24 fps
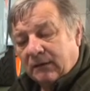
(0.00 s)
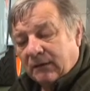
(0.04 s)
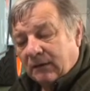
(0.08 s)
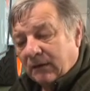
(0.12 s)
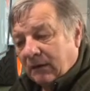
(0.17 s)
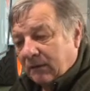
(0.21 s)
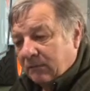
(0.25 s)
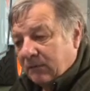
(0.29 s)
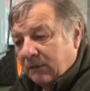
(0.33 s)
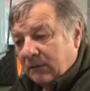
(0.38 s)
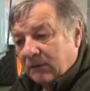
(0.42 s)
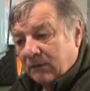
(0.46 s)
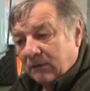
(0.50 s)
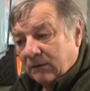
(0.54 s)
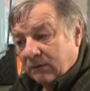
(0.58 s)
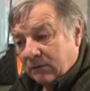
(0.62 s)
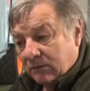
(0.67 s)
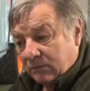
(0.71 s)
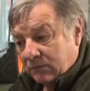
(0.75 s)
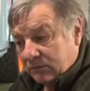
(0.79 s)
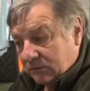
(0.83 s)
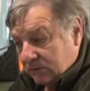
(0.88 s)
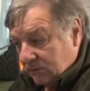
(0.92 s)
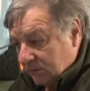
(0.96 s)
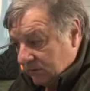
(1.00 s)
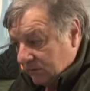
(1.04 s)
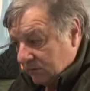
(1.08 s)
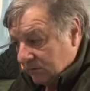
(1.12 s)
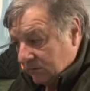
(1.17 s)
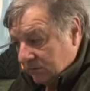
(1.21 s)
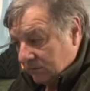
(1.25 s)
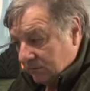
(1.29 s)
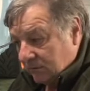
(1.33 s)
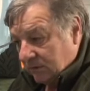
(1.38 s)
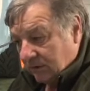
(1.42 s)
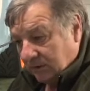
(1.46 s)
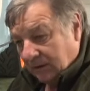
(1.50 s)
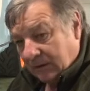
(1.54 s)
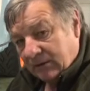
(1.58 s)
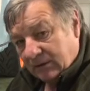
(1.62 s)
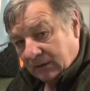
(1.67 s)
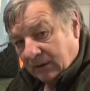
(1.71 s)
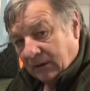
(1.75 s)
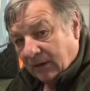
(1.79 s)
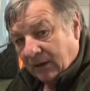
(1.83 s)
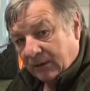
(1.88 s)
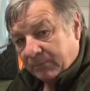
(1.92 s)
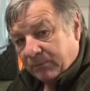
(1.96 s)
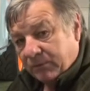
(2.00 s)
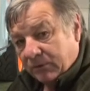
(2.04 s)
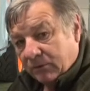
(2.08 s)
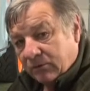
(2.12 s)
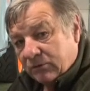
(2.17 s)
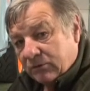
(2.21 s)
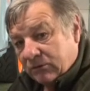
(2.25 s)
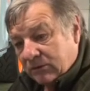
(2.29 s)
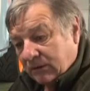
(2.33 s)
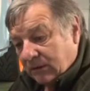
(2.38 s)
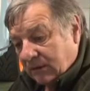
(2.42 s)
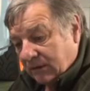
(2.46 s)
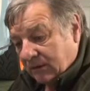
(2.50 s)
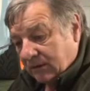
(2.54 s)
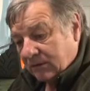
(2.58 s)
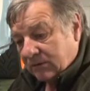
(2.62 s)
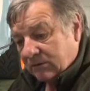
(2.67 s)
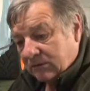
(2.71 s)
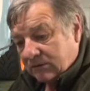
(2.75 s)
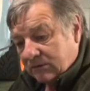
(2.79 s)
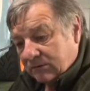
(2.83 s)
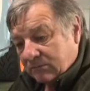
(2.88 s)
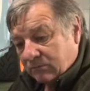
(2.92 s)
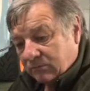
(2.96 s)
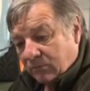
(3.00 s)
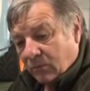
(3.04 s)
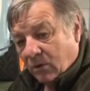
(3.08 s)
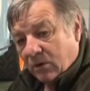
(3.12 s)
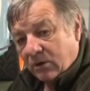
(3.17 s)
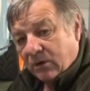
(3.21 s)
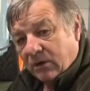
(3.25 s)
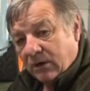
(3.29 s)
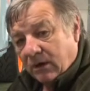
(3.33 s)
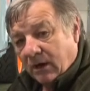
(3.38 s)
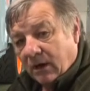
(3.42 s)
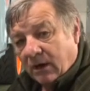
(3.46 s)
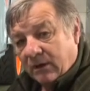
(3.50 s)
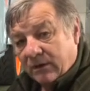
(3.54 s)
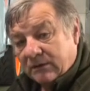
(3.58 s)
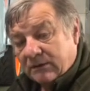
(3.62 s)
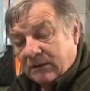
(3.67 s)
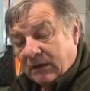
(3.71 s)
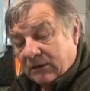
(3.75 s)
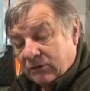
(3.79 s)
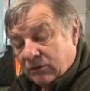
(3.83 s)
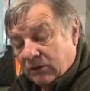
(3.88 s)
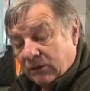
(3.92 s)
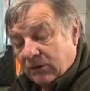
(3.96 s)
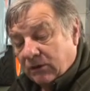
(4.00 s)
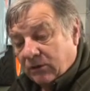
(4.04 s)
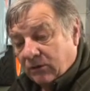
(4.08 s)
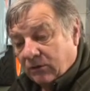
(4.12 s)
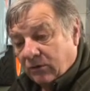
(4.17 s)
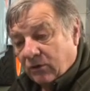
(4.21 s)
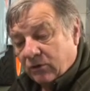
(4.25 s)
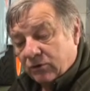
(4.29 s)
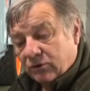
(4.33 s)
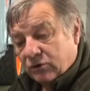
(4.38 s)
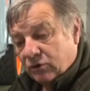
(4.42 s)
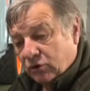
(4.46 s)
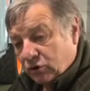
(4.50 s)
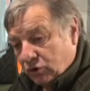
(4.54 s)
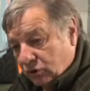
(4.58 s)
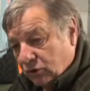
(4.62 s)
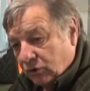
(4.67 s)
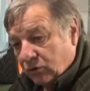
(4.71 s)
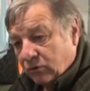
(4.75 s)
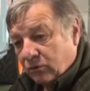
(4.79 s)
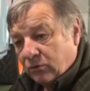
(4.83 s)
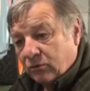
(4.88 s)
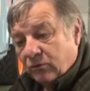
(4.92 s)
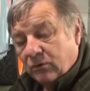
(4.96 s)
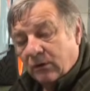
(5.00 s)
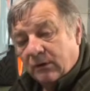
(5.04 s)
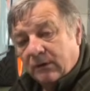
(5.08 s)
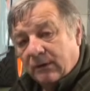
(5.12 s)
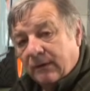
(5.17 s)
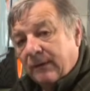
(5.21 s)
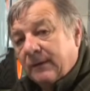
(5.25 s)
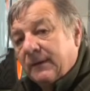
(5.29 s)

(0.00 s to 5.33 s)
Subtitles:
I mean, there was this, in the clip you'll see this one car that's actually across two